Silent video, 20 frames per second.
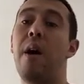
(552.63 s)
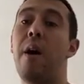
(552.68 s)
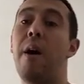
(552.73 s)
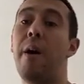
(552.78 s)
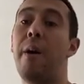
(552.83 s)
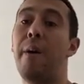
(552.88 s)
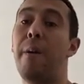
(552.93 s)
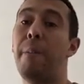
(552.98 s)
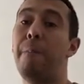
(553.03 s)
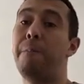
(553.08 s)

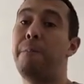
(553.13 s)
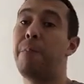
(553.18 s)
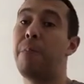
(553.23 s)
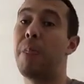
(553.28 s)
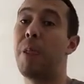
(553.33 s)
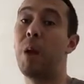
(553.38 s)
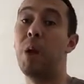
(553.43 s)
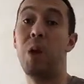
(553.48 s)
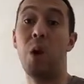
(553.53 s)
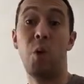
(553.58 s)

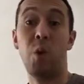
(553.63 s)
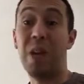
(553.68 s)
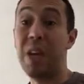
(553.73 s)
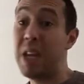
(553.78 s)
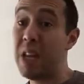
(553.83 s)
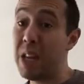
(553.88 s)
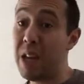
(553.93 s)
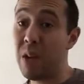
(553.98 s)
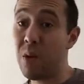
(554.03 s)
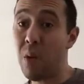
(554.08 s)

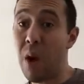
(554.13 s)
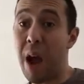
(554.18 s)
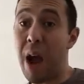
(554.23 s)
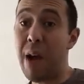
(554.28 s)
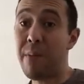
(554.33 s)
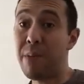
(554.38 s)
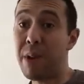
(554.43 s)
eating right.